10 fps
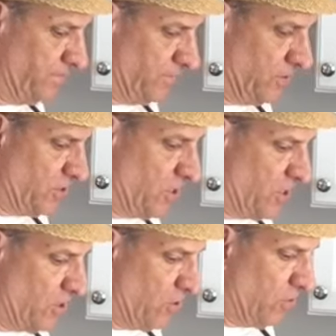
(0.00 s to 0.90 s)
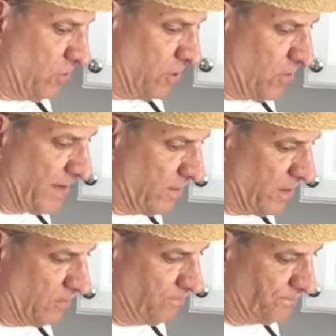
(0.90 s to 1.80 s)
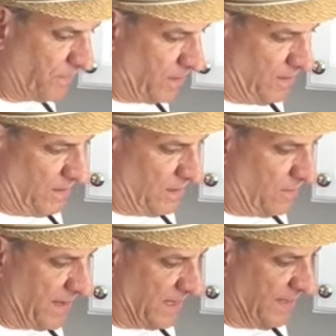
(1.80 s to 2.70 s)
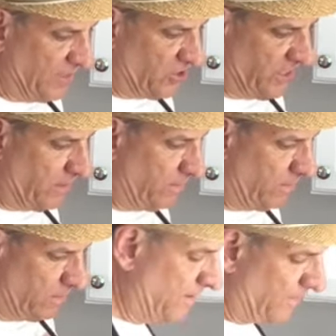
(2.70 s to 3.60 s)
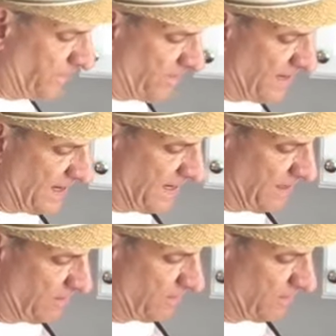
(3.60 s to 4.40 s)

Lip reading: Just go, I don't know, about 1 inch in. Take it,